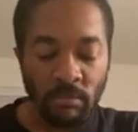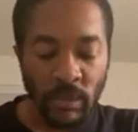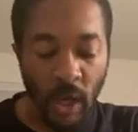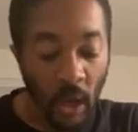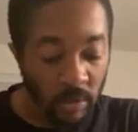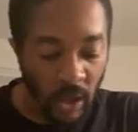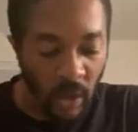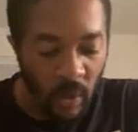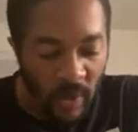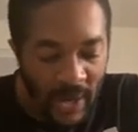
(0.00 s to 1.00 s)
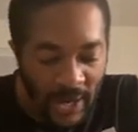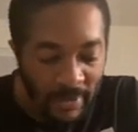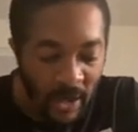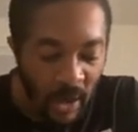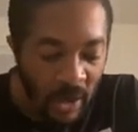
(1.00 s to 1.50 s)
Oh no, I'm
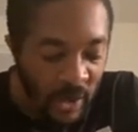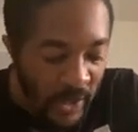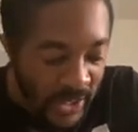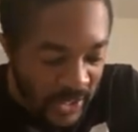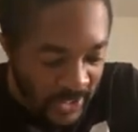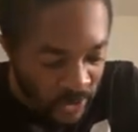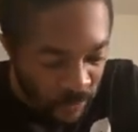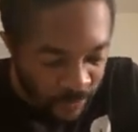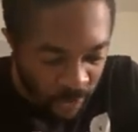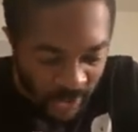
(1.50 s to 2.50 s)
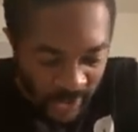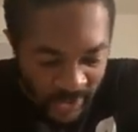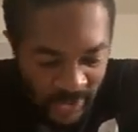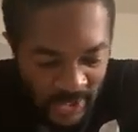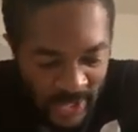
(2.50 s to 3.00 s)
not calling you anything, Sophie cried.
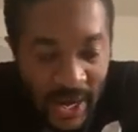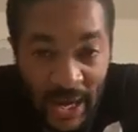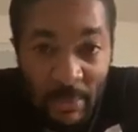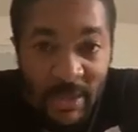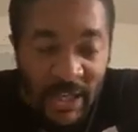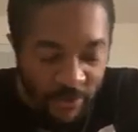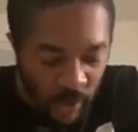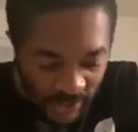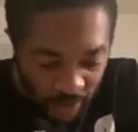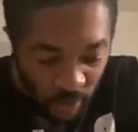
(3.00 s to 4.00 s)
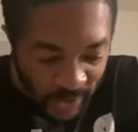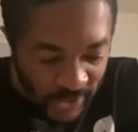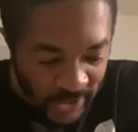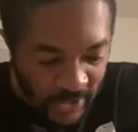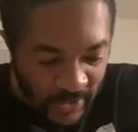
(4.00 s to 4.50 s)
I believe you, I do
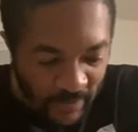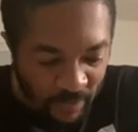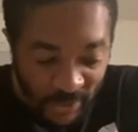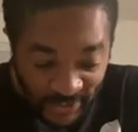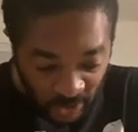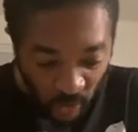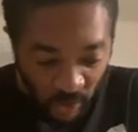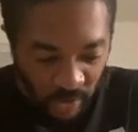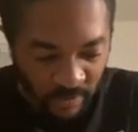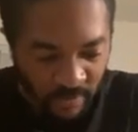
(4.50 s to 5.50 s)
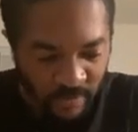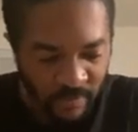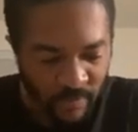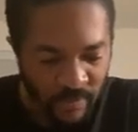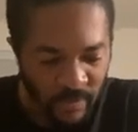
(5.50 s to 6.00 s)
really. Please go on.
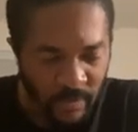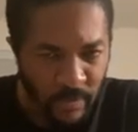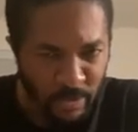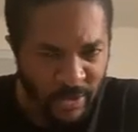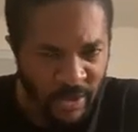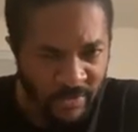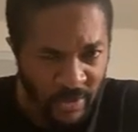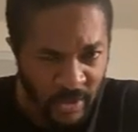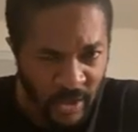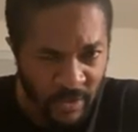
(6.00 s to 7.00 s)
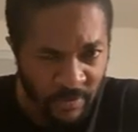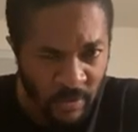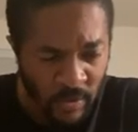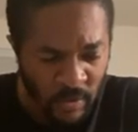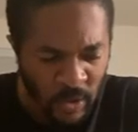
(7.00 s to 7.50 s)
The BFG gave her
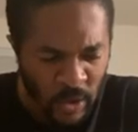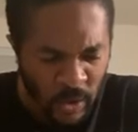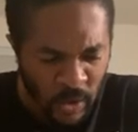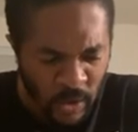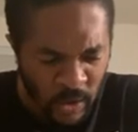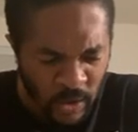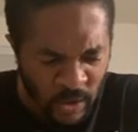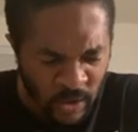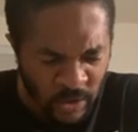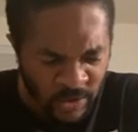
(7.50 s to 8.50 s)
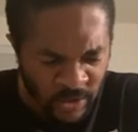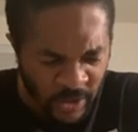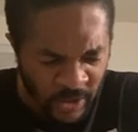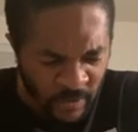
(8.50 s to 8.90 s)
a long, hard stare.